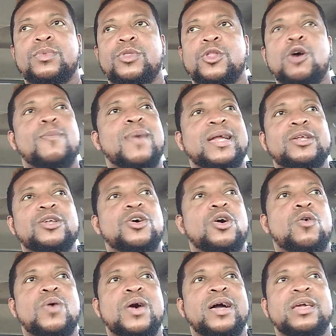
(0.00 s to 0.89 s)
nobody
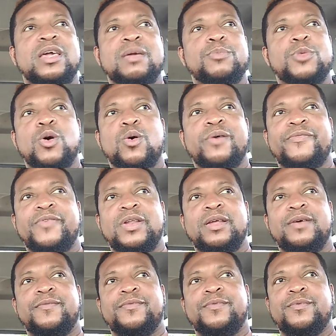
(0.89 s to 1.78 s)
don't want to give him nowhere to
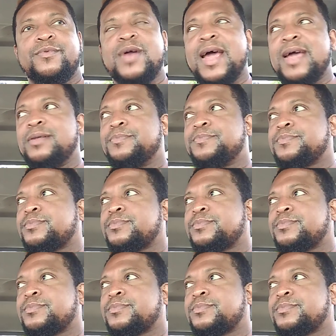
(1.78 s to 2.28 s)
live, right?